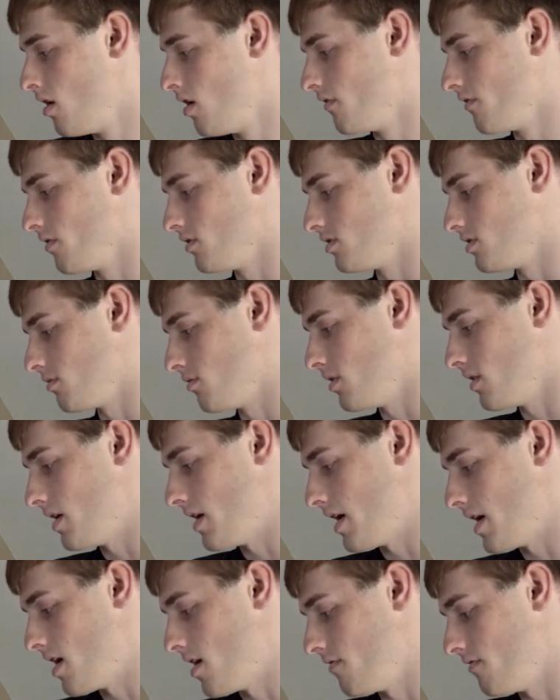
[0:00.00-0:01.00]
First one I
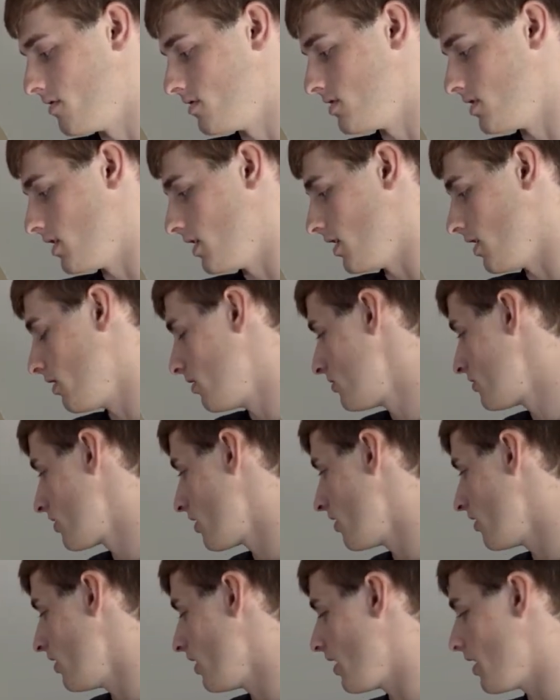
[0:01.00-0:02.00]
have is a
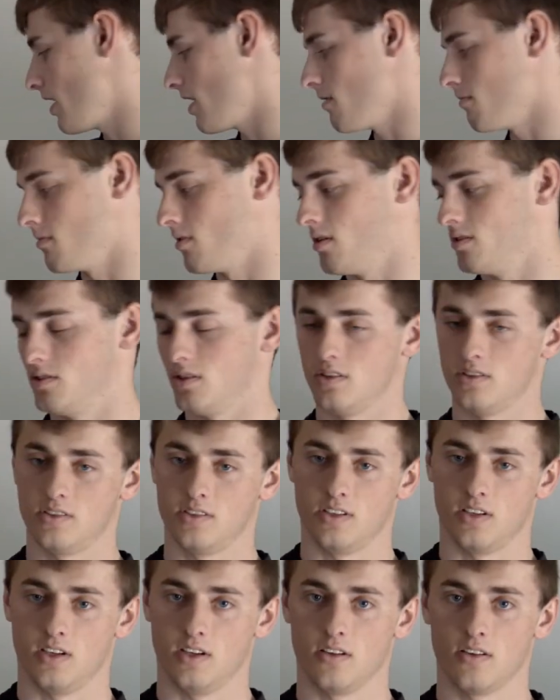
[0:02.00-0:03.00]
security camera. As you can
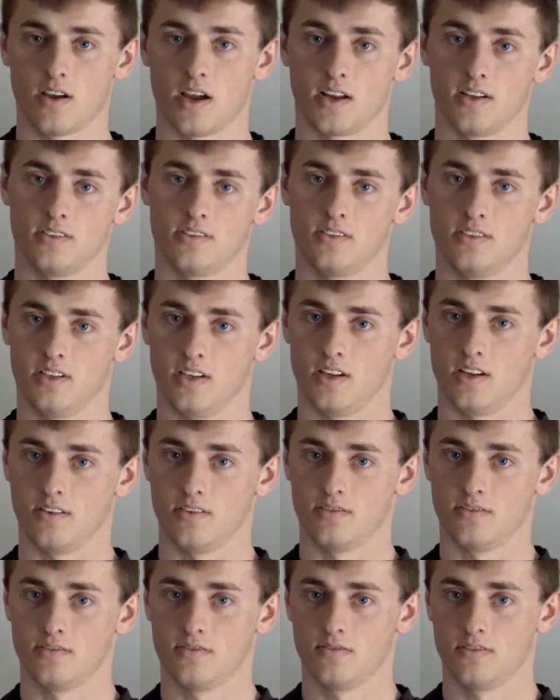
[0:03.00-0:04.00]
see, I can see it
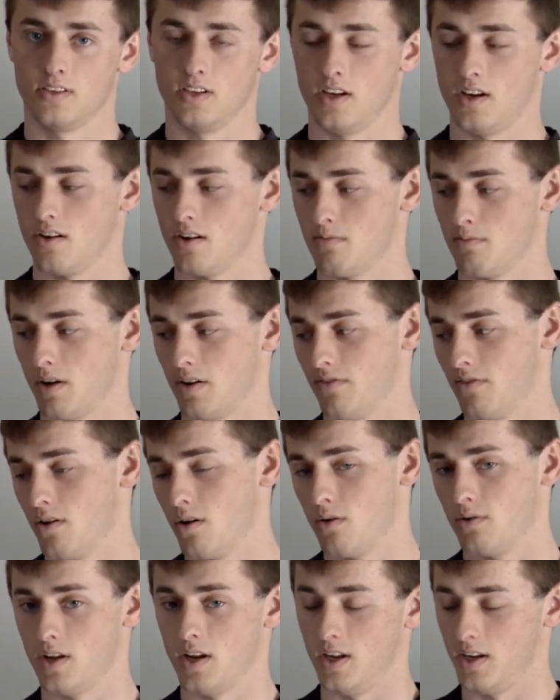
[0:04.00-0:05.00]
here on my
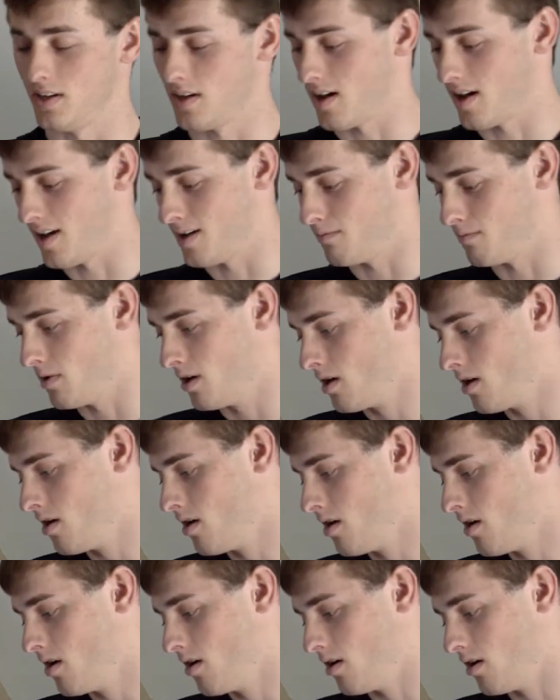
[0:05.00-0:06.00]
phone anytime.
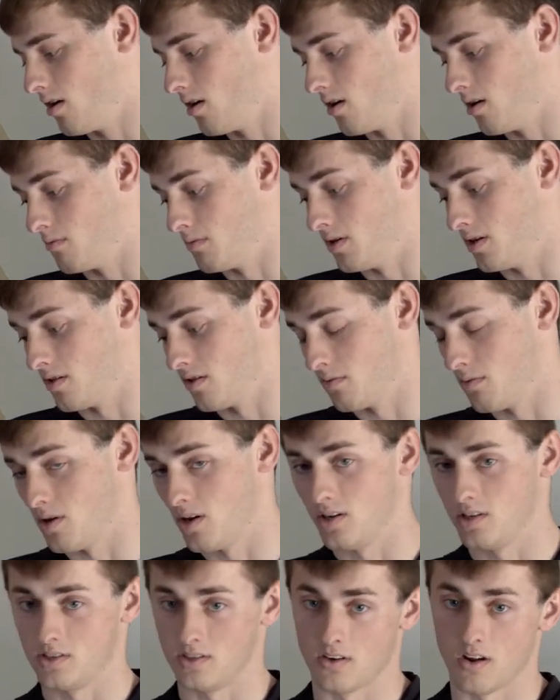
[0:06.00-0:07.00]
Another
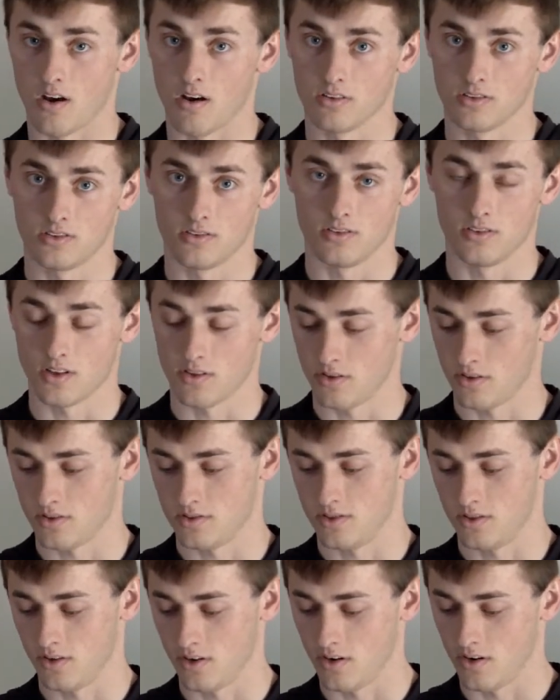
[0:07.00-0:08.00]
one is also another
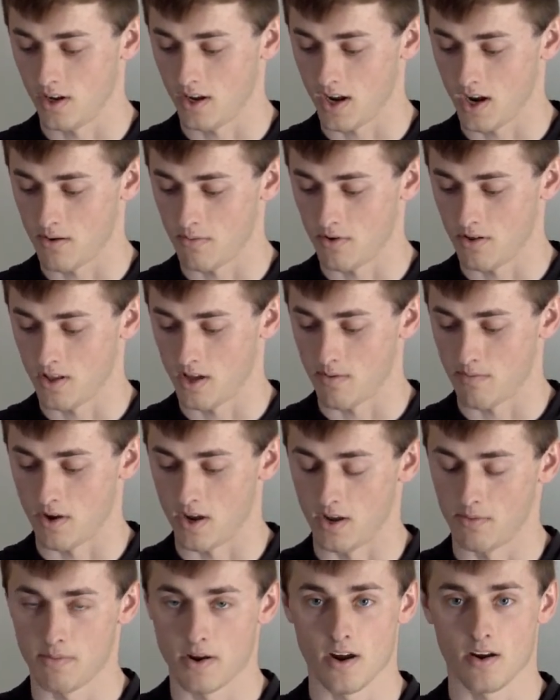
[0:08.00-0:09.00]
security camera that
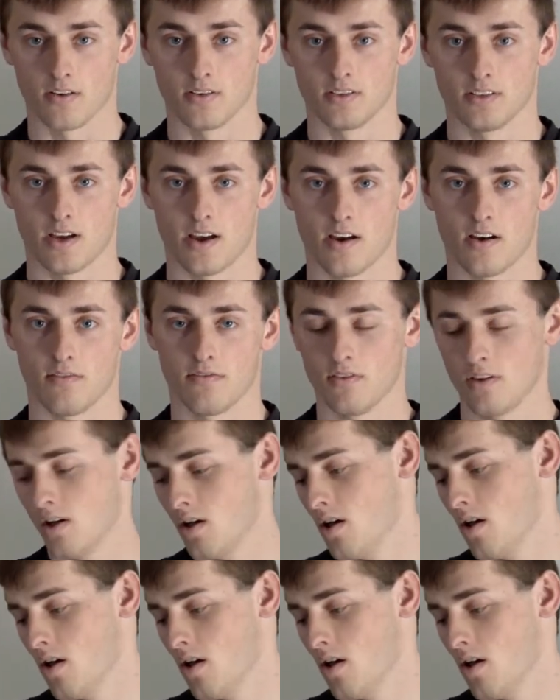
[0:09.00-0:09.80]
my parents have.